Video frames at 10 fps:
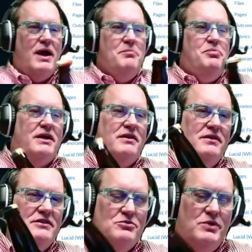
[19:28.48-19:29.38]
picked
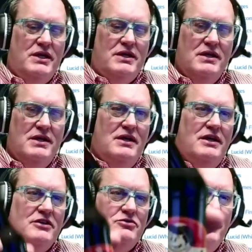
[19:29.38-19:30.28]
this week
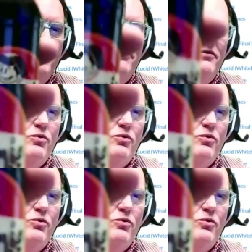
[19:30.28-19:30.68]
is we